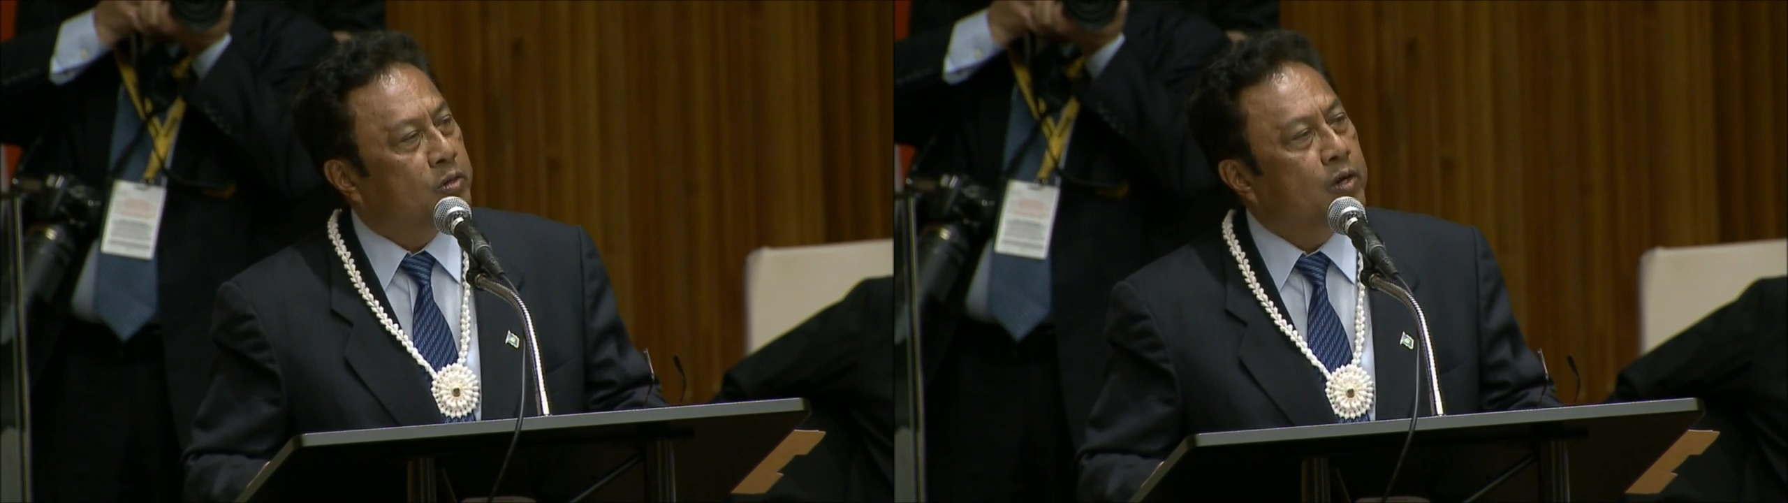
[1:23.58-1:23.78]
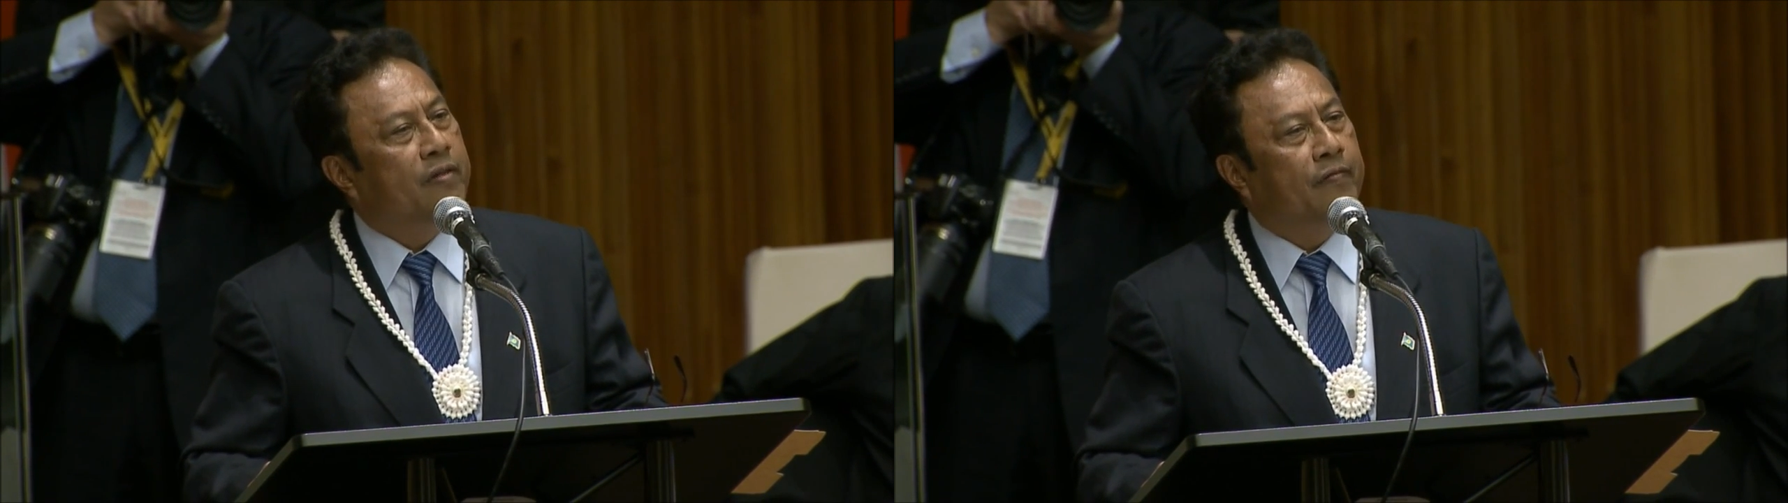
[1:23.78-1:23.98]

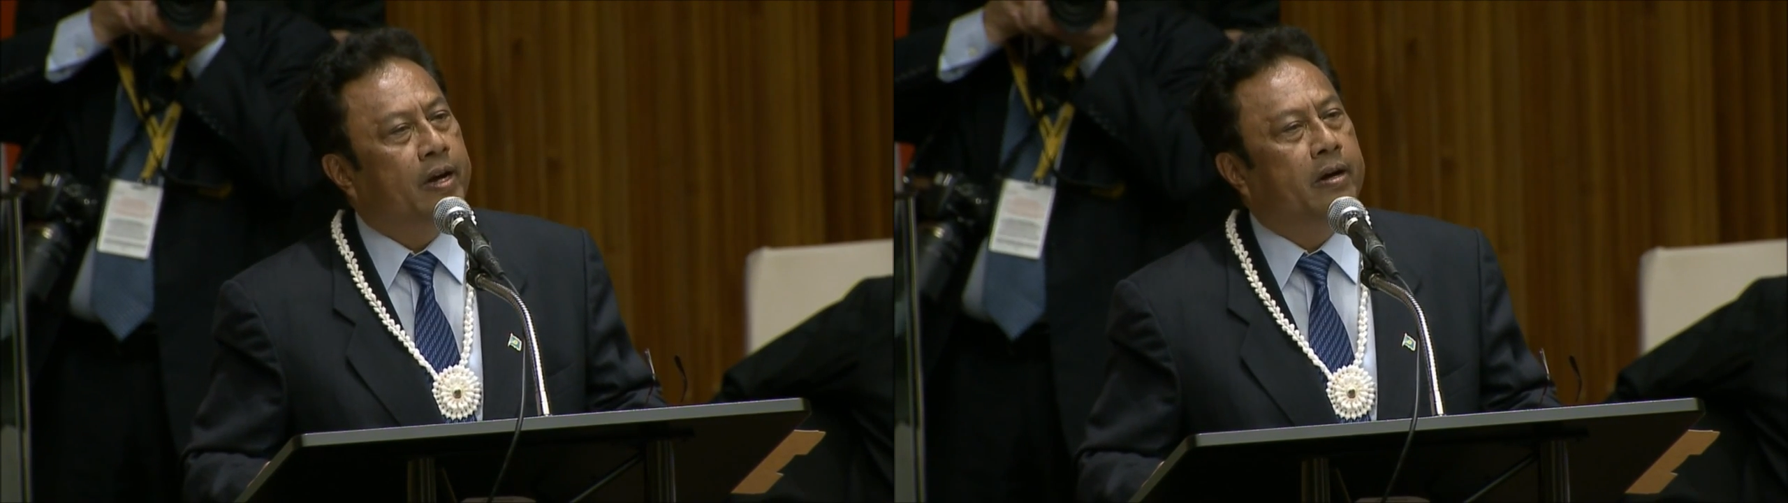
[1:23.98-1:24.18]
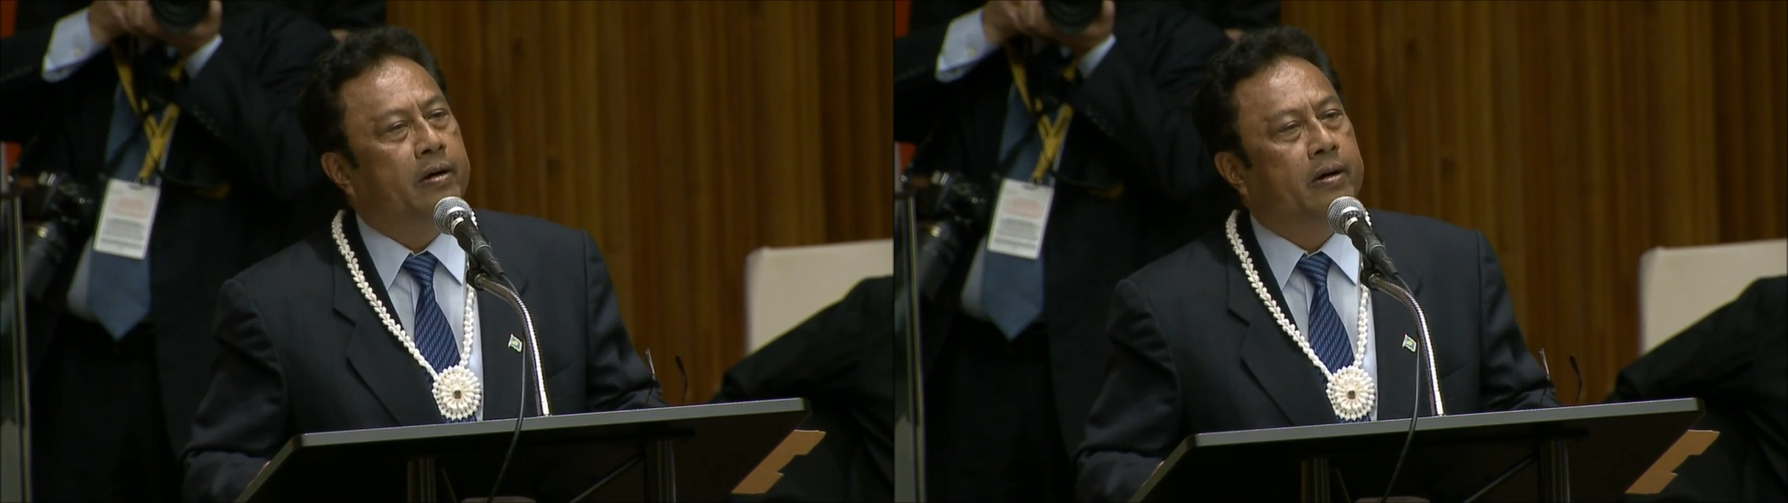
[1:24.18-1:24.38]
truly
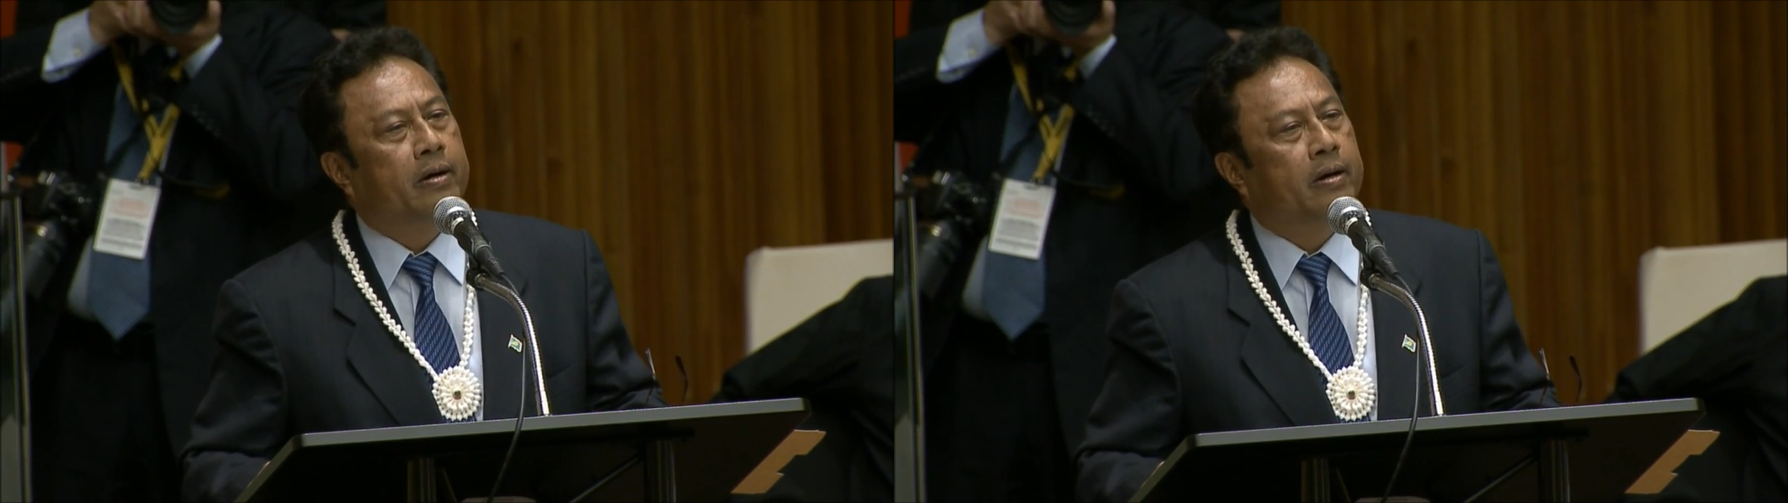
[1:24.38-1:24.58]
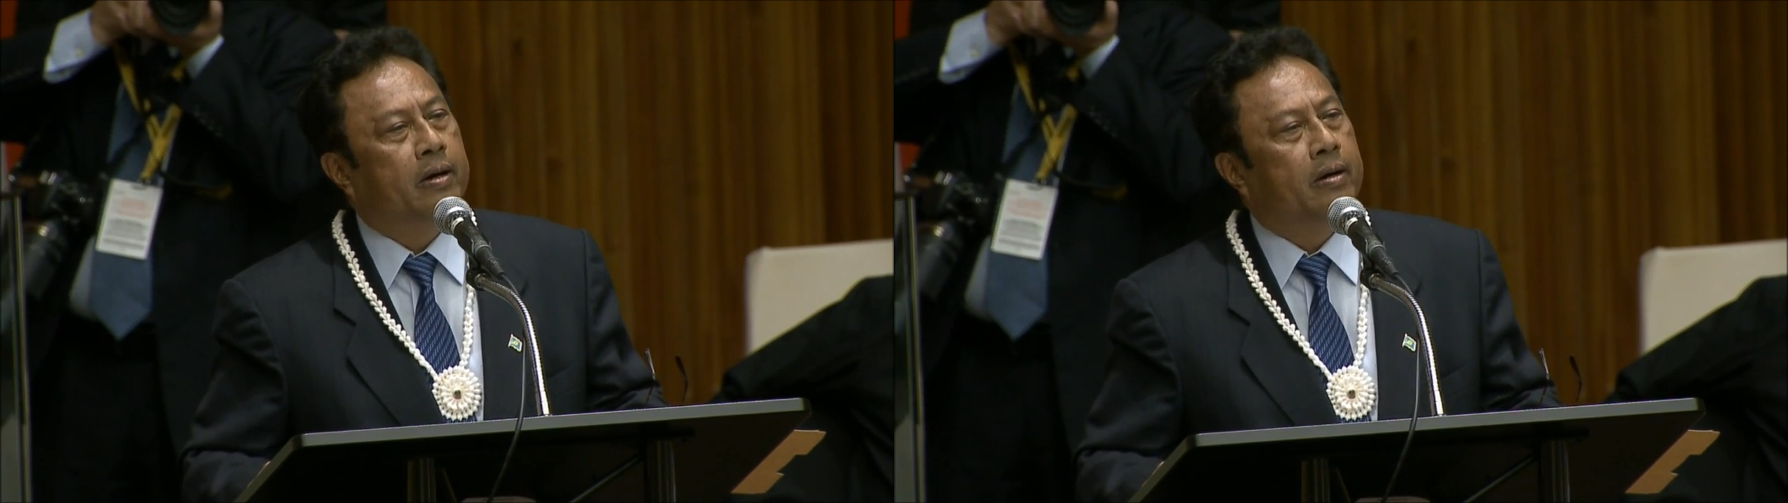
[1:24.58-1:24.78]
fear
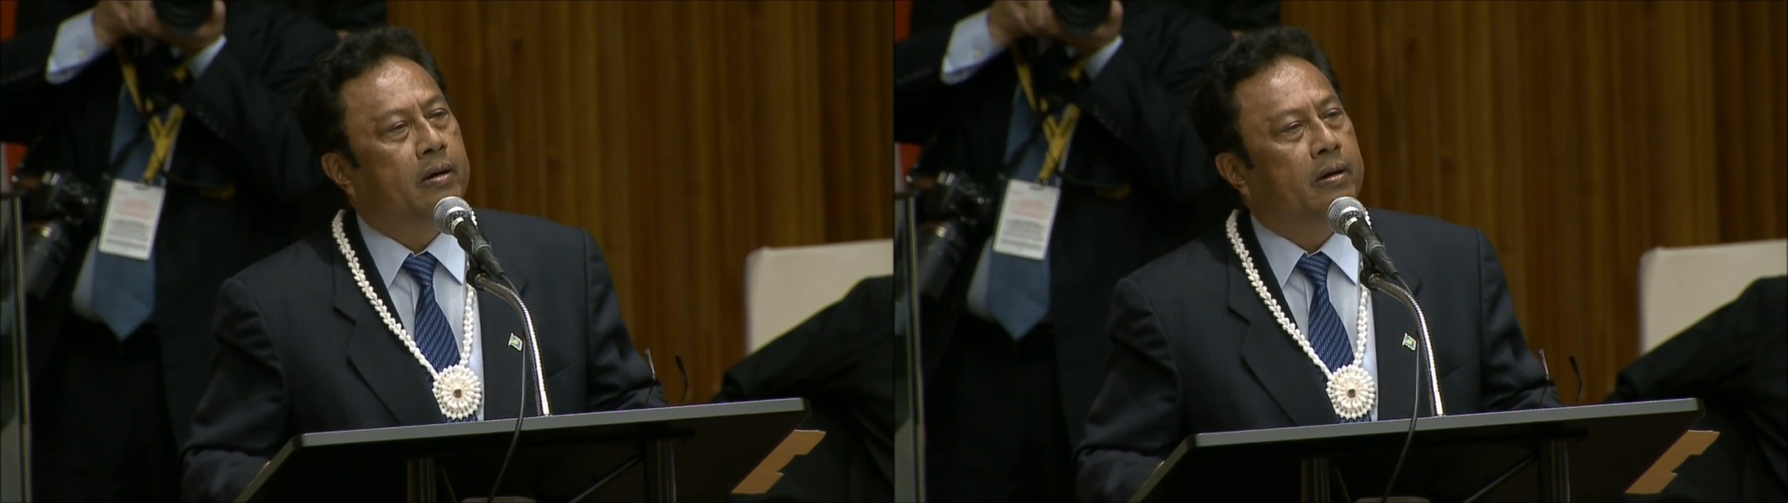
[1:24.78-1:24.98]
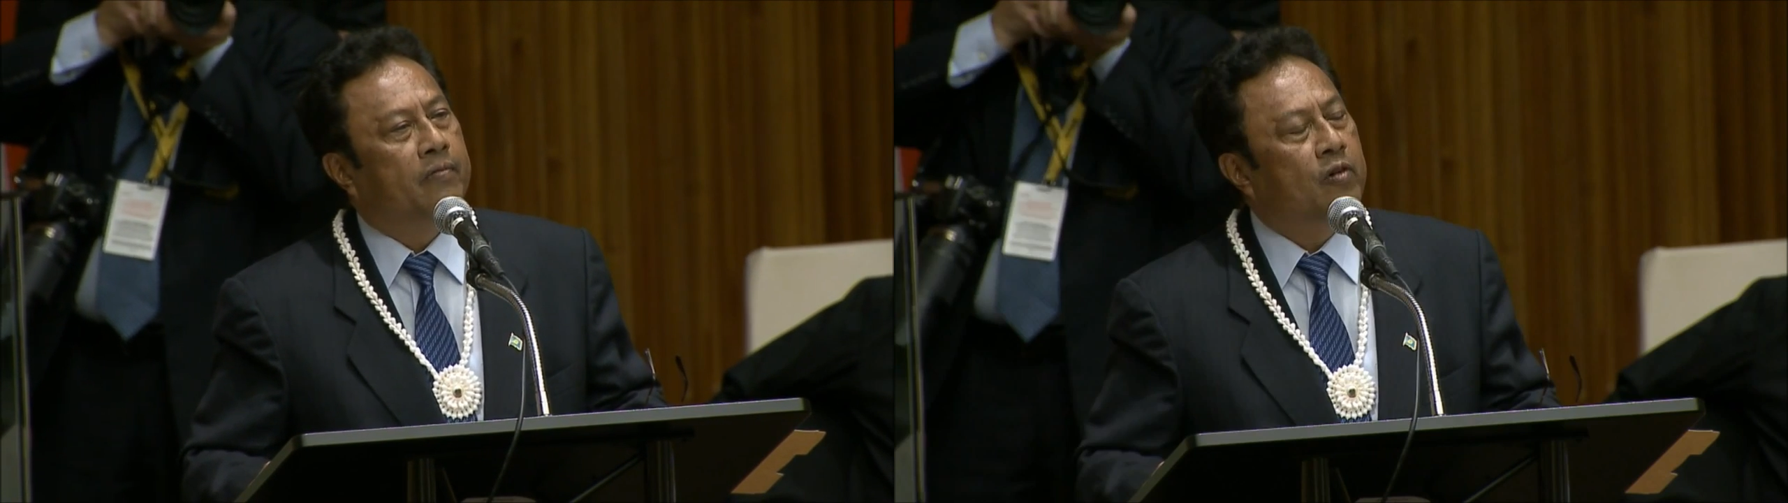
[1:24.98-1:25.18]

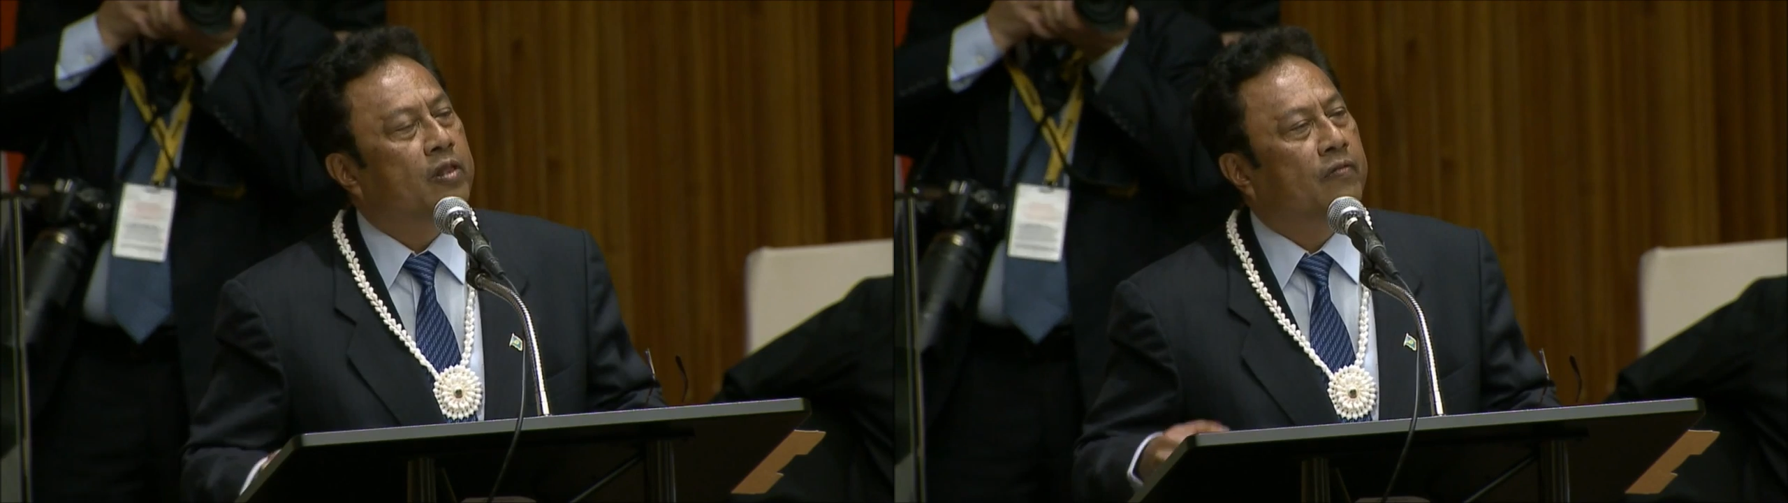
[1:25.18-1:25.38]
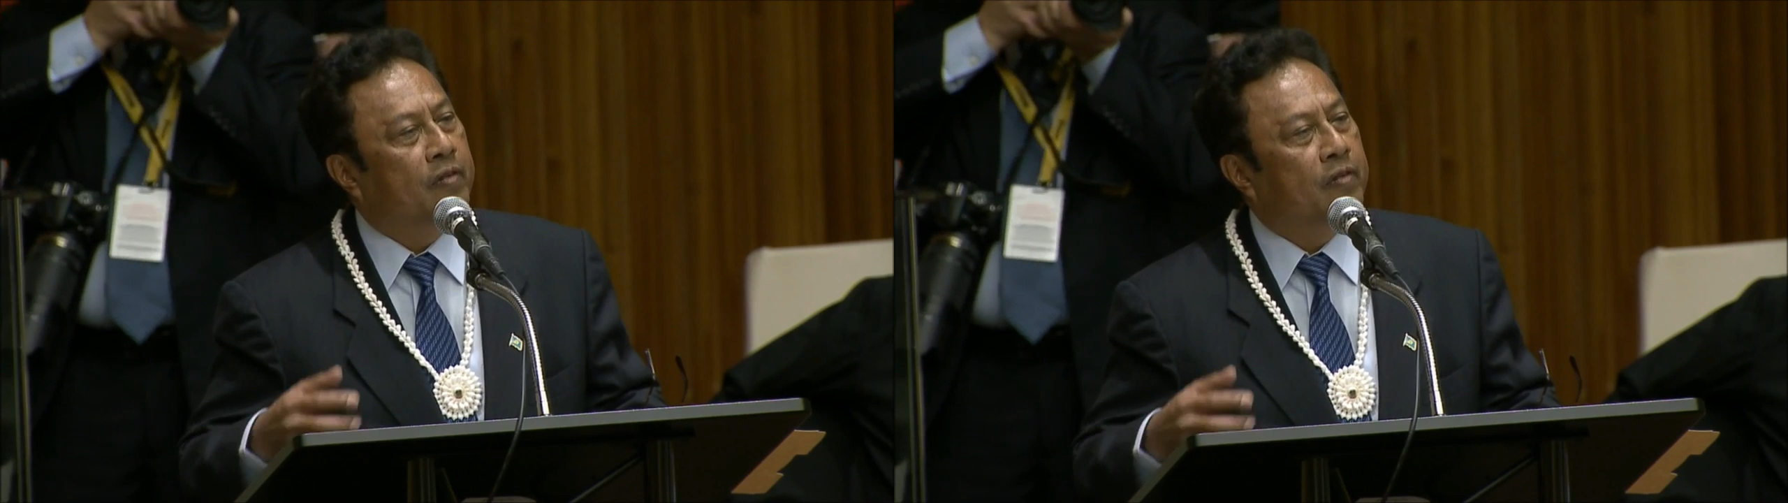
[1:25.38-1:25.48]
for